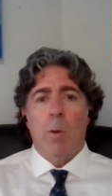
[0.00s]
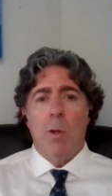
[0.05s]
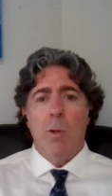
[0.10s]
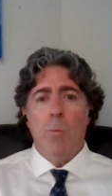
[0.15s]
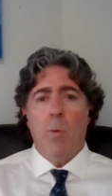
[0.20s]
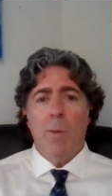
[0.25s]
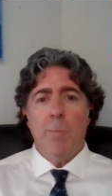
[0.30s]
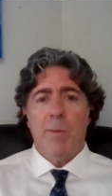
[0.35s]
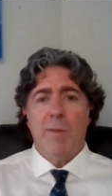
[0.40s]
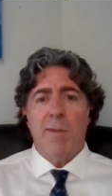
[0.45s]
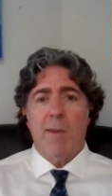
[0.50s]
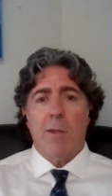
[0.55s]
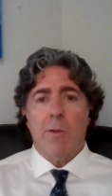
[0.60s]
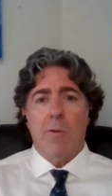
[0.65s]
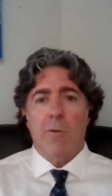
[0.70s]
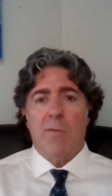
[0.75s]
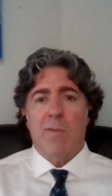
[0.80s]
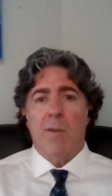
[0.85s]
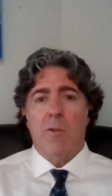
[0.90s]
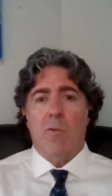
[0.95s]
In one
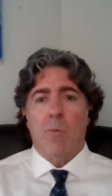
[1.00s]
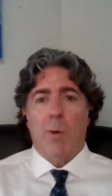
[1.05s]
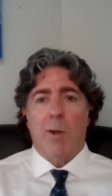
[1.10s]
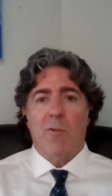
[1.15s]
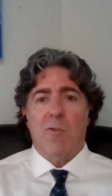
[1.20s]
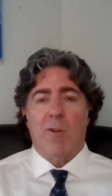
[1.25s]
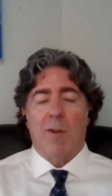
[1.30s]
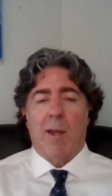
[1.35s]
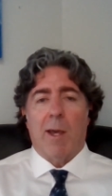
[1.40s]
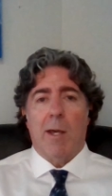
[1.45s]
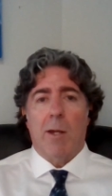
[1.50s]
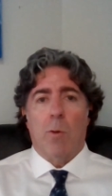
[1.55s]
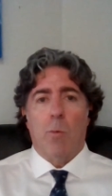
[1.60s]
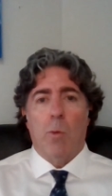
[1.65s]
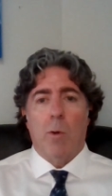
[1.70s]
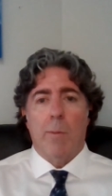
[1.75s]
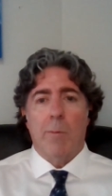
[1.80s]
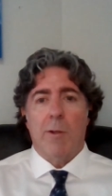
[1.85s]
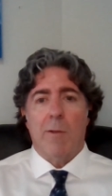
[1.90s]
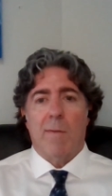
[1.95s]
particular situation, I had a
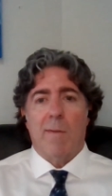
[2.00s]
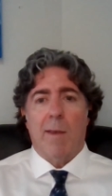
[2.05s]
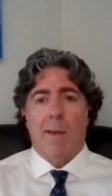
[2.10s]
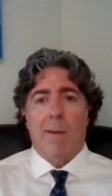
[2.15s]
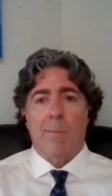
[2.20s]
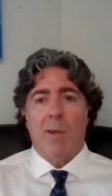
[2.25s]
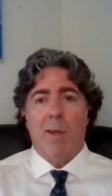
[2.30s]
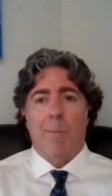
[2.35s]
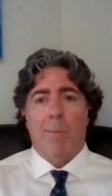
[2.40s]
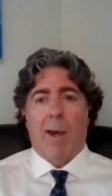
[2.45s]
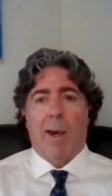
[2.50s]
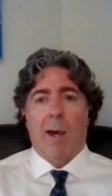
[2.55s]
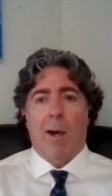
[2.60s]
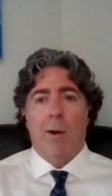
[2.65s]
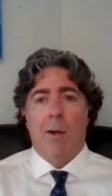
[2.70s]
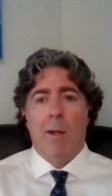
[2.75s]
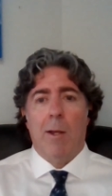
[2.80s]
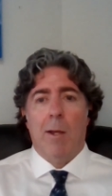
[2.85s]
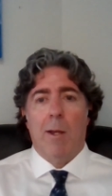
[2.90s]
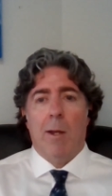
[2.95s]
woman tell me
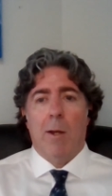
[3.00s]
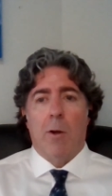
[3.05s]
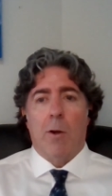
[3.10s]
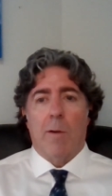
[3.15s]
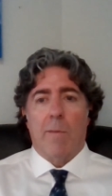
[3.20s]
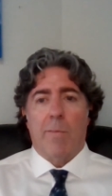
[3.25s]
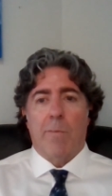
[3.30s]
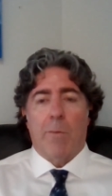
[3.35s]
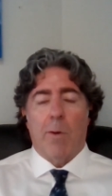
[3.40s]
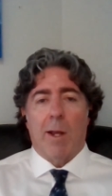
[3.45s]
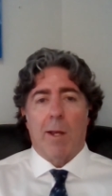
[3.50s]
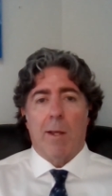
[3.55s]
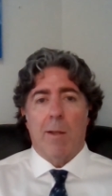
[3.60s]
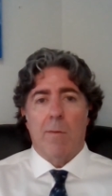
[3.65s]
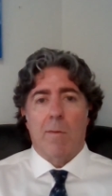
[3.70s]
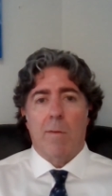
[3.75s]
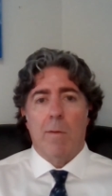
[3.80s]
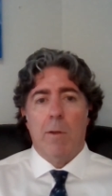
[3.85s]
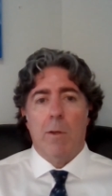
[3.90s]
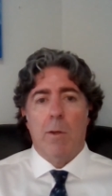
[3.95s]
about her
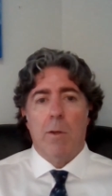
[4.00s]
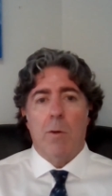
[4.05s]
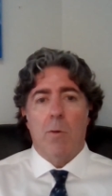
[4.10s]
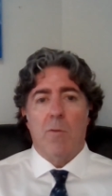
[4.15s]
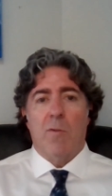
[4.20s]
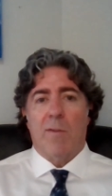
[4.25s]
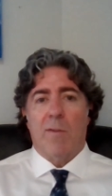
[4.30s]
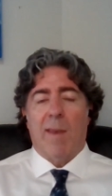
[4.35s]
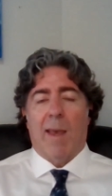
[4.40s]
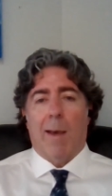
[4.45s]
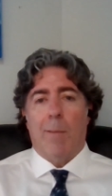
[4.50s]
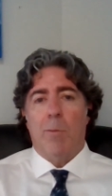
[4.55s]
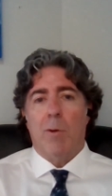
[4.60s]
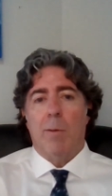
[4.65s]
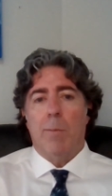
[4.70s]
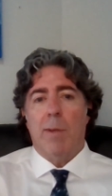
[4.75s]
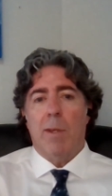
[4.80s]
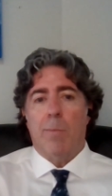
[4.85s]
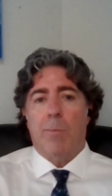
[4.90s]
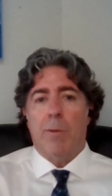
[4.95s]
friends who just happened
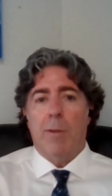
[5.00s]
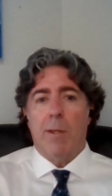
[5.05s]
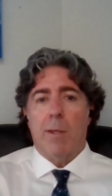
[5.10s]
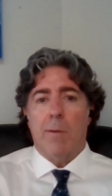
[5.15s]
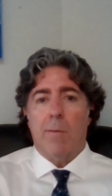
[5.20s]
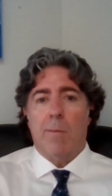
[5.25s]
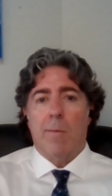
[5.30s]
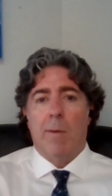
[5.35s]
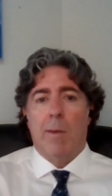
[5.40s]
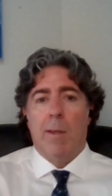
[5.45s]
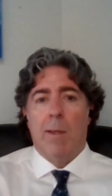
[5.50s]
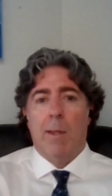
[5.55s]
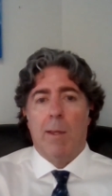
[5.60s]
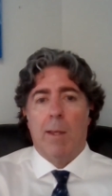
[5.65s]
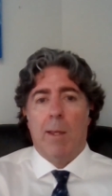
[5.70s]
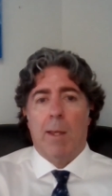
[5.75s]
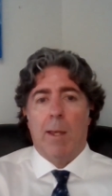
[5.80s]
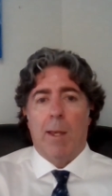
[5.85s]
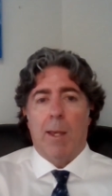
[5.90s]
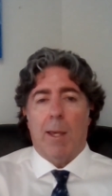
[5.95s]
to be police.
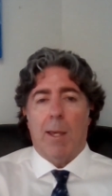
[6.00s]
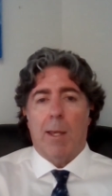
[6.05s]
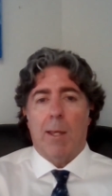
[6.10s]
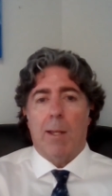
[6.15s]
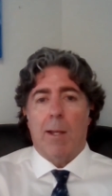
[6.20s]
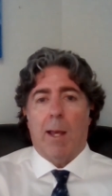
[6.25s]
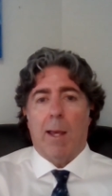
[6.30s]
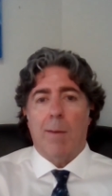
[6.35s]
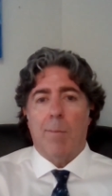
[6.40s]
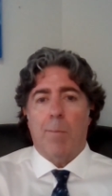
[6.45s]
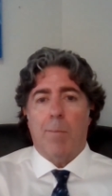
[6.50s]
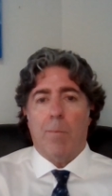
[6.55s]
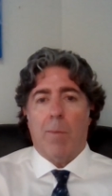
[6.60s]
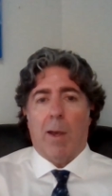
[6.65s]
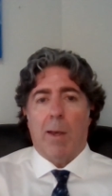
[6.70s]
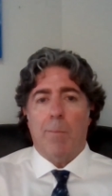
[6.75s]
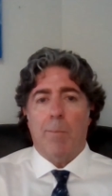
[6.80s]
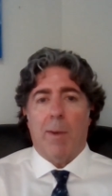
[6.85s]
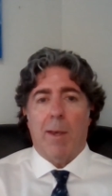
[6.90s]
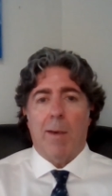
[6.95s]
And
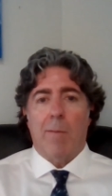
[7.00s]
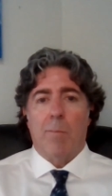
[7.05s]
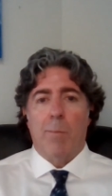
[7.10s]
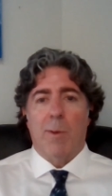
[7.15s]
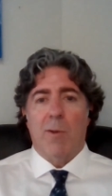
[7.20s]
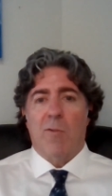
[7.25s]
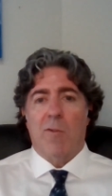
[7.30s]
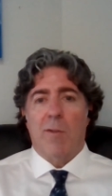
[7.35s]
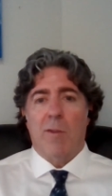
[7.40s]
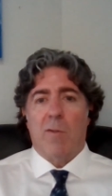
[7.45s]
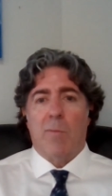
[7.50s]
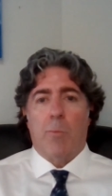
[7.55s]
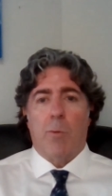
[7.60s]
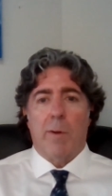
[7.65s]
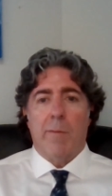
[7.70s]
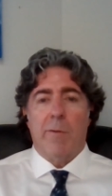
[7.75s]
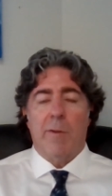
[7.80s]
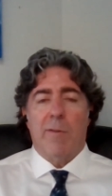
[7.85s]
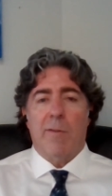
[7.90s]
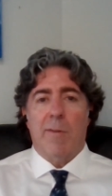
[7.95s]
I may have mentioned this
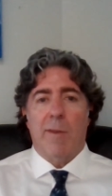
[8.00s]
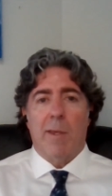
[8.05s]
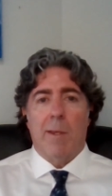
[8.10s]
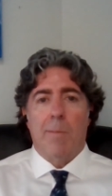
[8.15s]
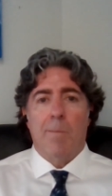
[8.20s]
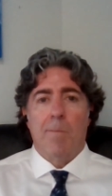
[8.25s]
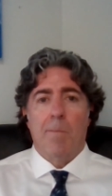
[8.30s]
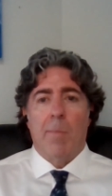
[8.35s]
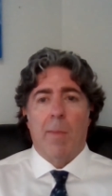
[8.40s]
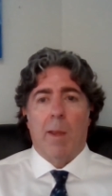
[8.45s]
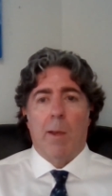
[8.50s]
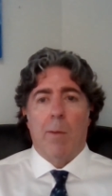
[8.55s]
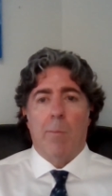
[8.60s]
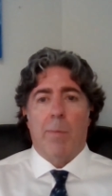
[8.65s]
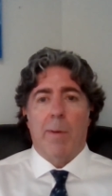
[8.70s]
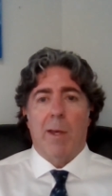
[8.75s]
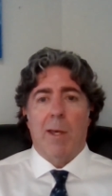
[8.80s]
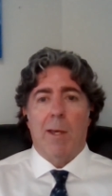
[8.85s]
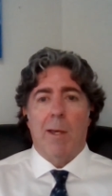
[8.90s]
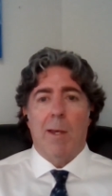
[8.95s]
previously,
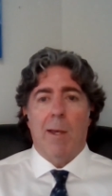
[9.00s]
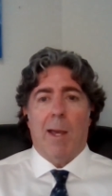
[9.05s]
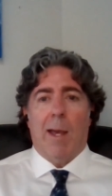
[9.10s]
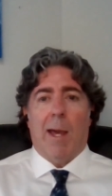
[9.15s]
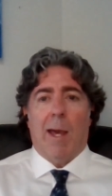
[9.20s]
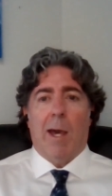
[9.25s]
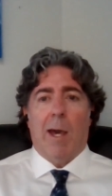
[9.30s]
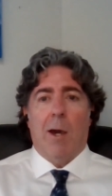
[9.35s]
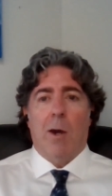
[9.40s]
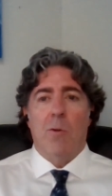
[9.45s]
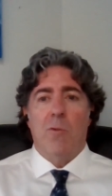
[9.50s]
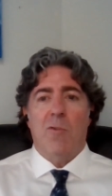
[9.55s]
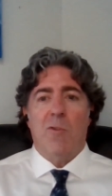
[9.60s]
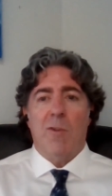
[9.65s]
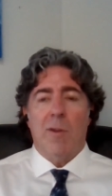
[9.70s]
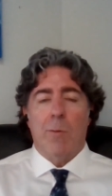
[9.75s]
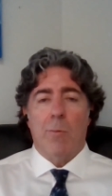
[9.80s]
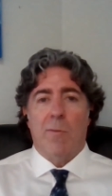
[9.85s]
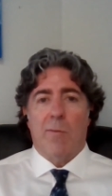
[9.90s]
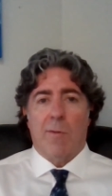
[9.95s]
but how
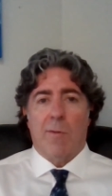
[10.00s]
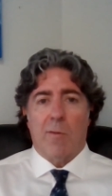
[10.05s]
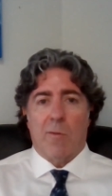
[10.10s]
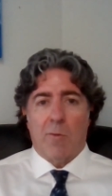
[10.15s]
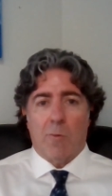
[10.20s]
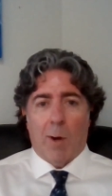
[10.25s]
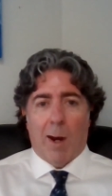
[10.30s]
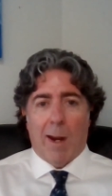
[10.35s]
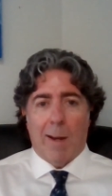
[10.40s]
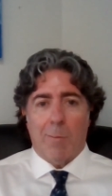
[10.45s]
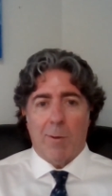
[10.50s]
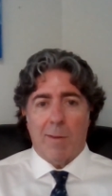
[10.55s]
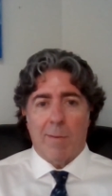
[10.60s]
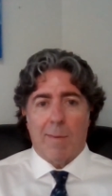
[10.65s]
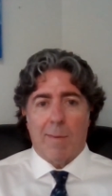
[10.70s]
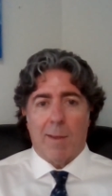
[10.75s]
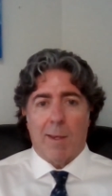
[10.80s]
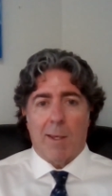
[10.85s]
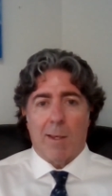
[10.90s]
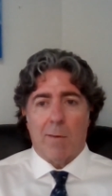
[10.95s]
she was describing
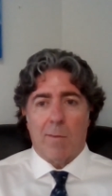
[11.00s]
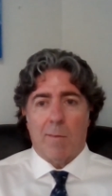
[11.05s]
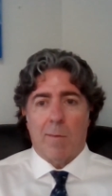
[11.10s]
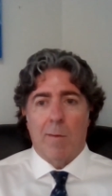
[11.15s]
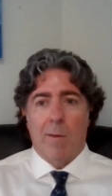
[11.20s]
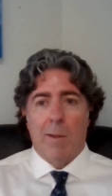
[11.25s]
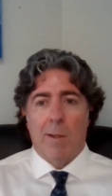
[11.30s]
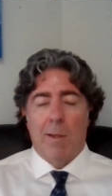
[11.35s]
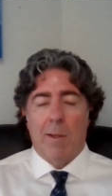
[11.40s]
things